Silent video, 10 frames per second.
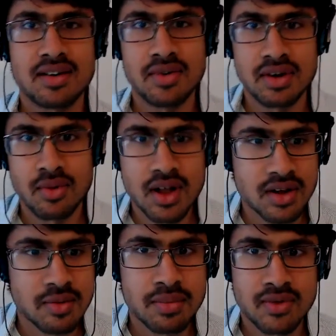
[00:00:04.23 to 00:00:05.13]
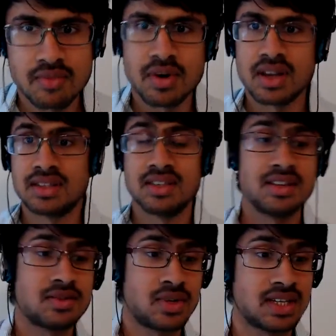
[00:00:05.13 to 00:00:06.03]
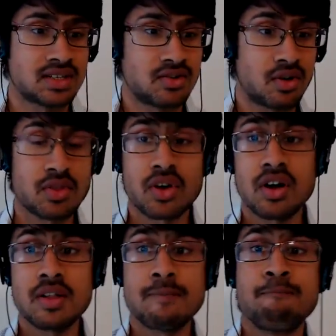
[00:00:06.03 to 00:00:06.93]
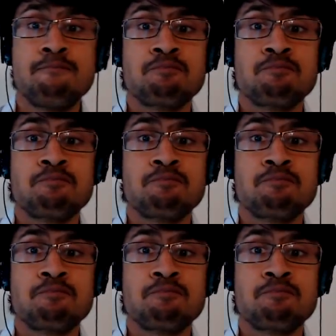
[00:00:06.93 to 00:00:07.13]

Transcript: I want to welcome everybody to this week's growth call.